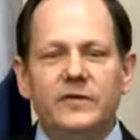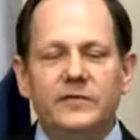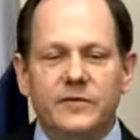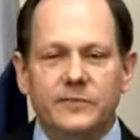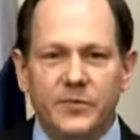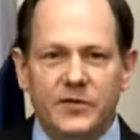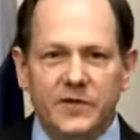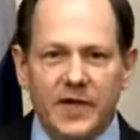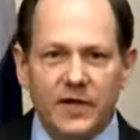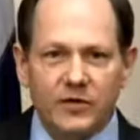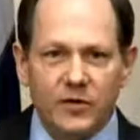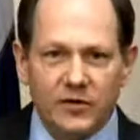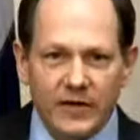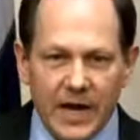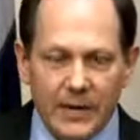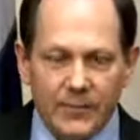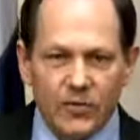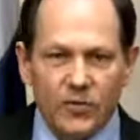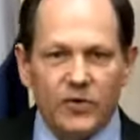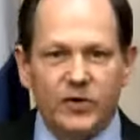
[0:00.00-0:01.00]
protect our
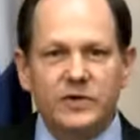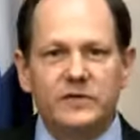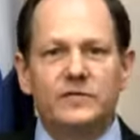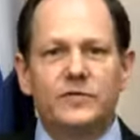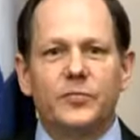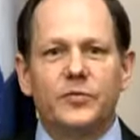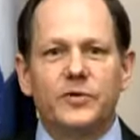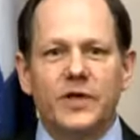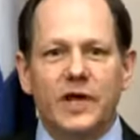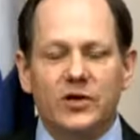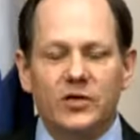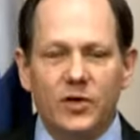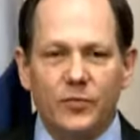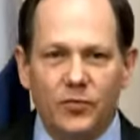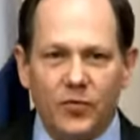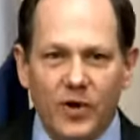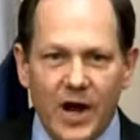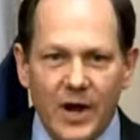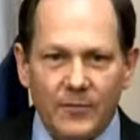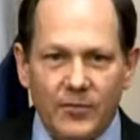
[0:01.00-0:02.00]
neighborhoods, to protect our
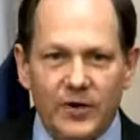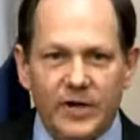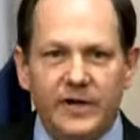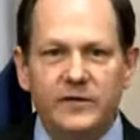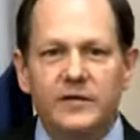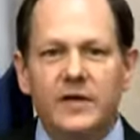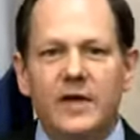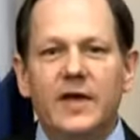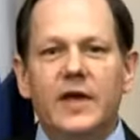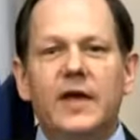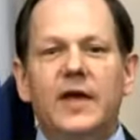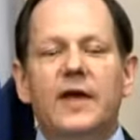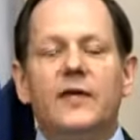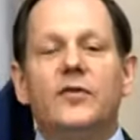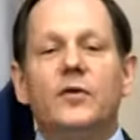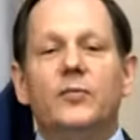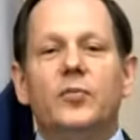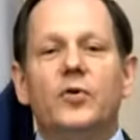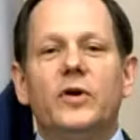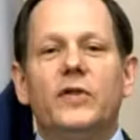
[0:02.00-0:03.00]
properties. They're
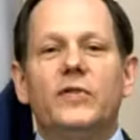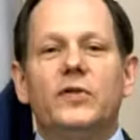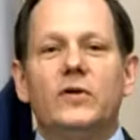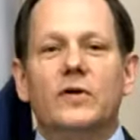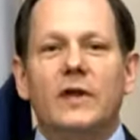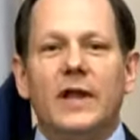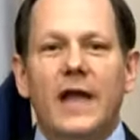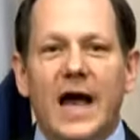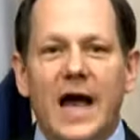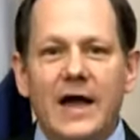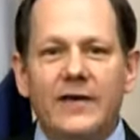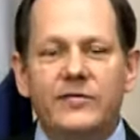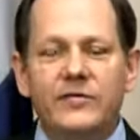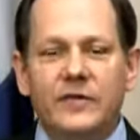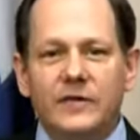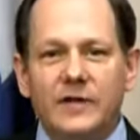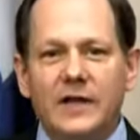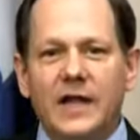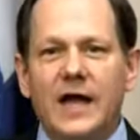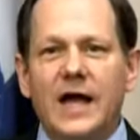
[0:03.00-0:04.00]
putting their lives on the
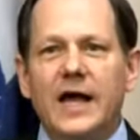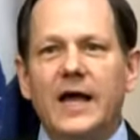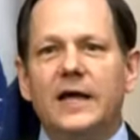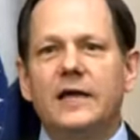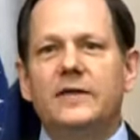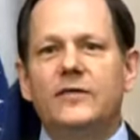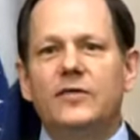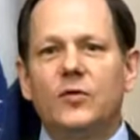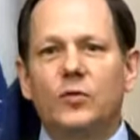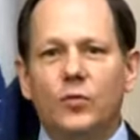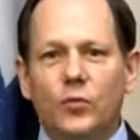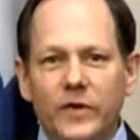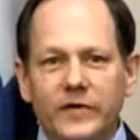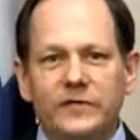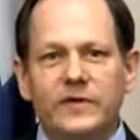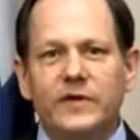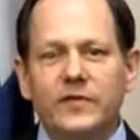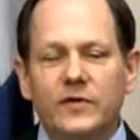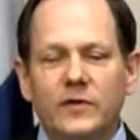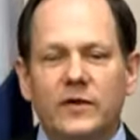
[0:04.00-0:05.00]
line. They're
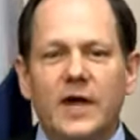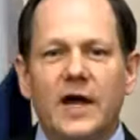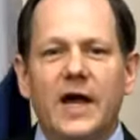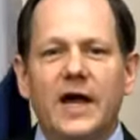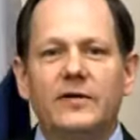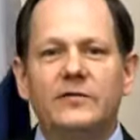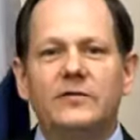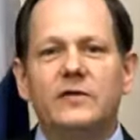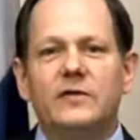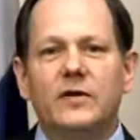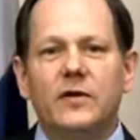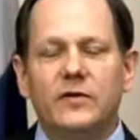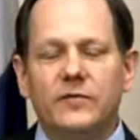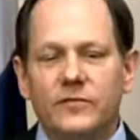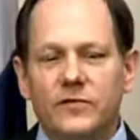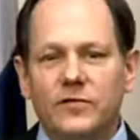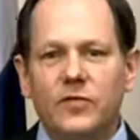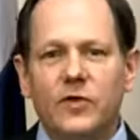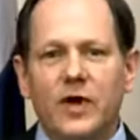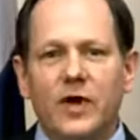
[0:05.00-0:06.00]
risking their lives
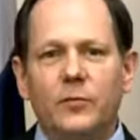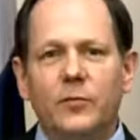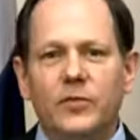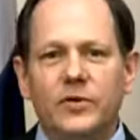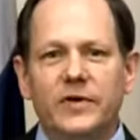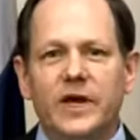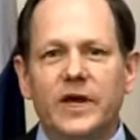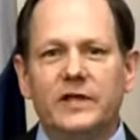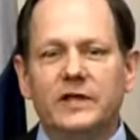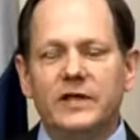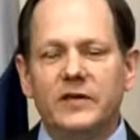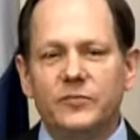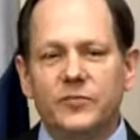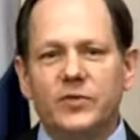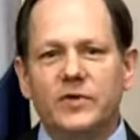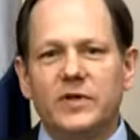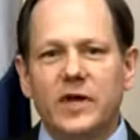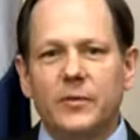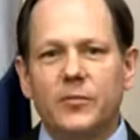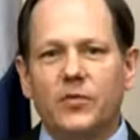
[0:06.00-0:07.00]
to help protect us,
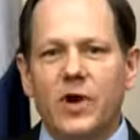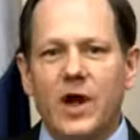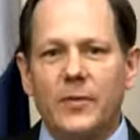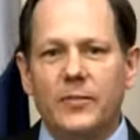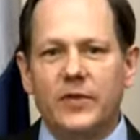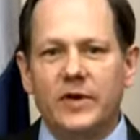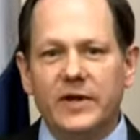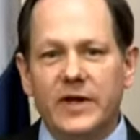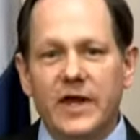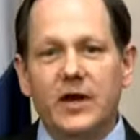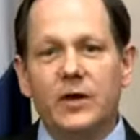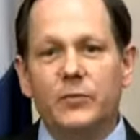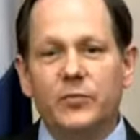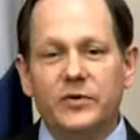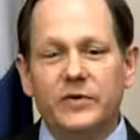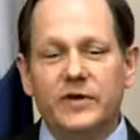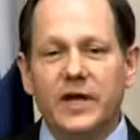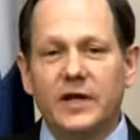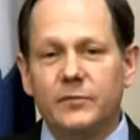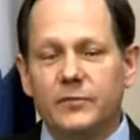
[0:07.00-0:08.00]
protect property, and help
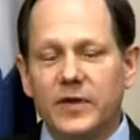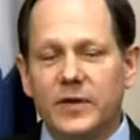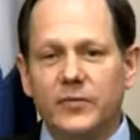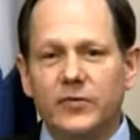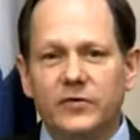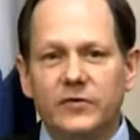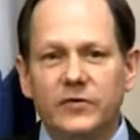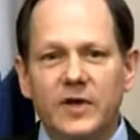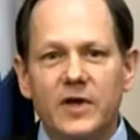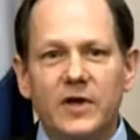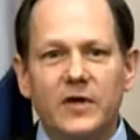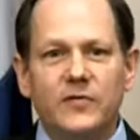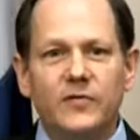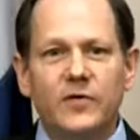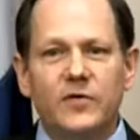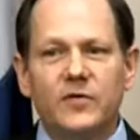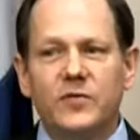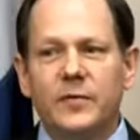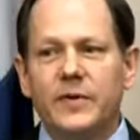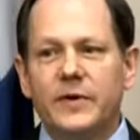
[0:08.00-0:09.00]
protect people's
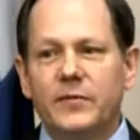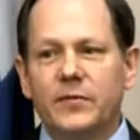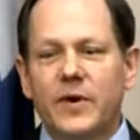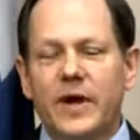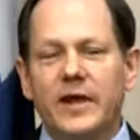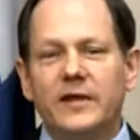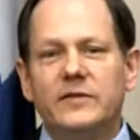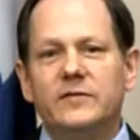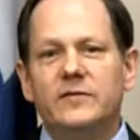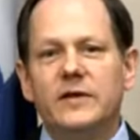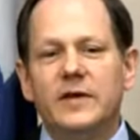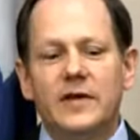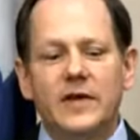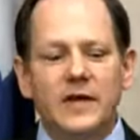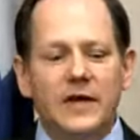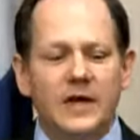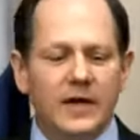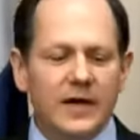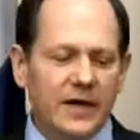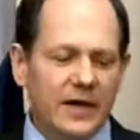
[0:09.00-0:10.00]
First Amendment rights.
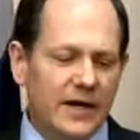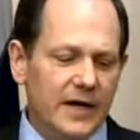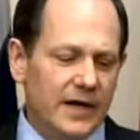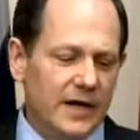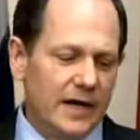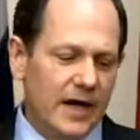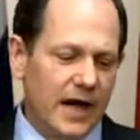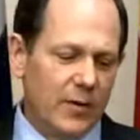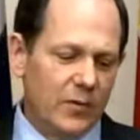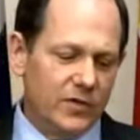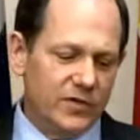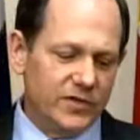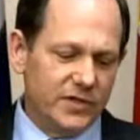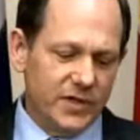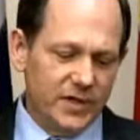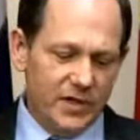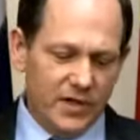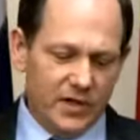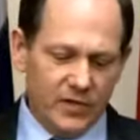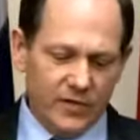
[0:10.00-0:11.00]
I want you
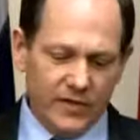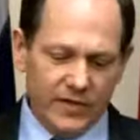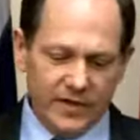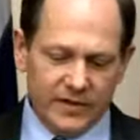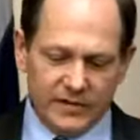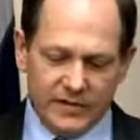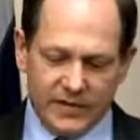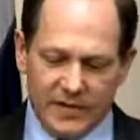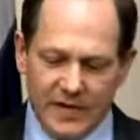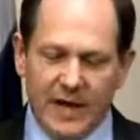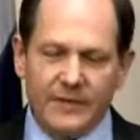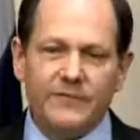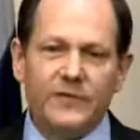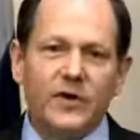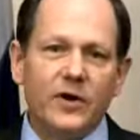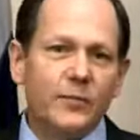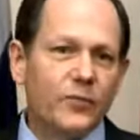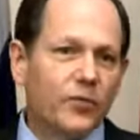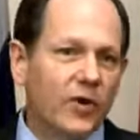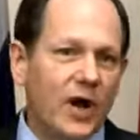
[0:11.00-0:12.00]
to know that I'm
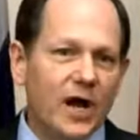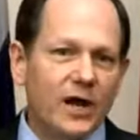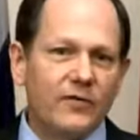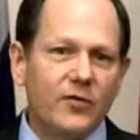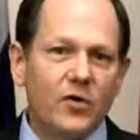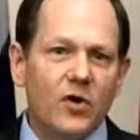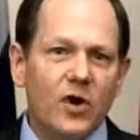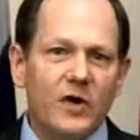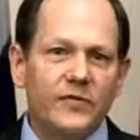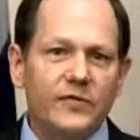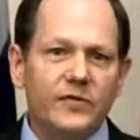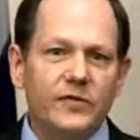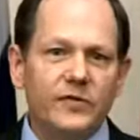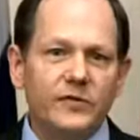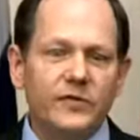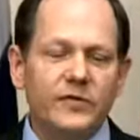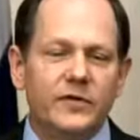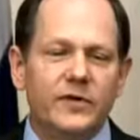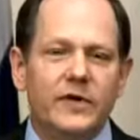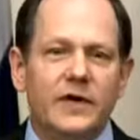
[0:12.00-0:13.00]
very proud of our
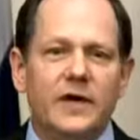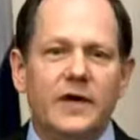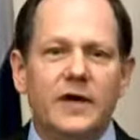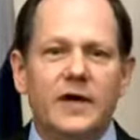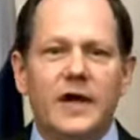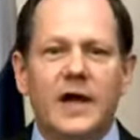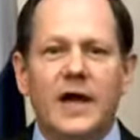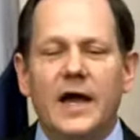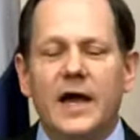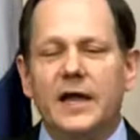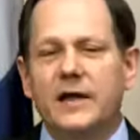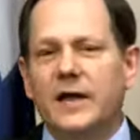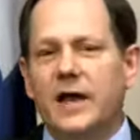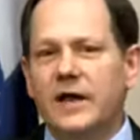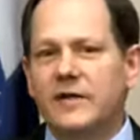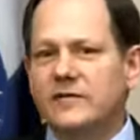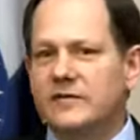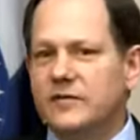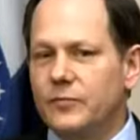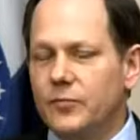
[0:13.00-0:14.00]
officers.
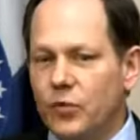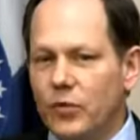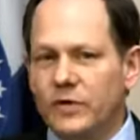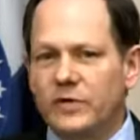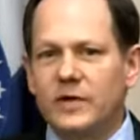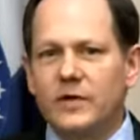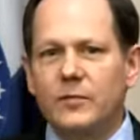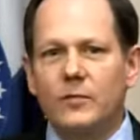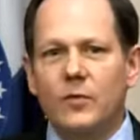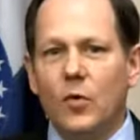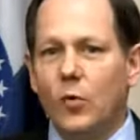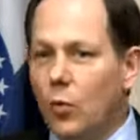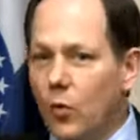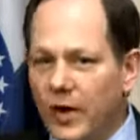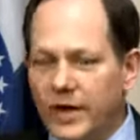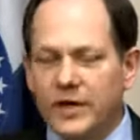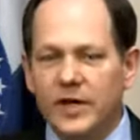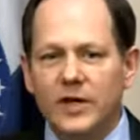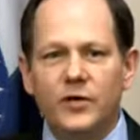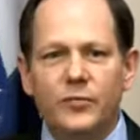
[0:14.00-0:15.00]
I support them
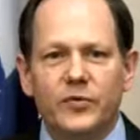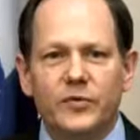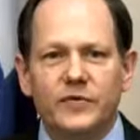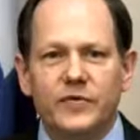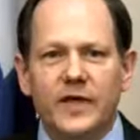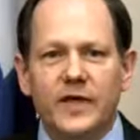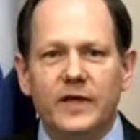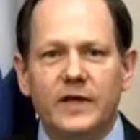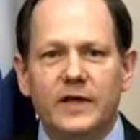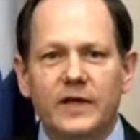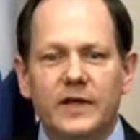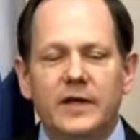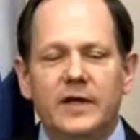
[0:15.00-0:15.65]
100%.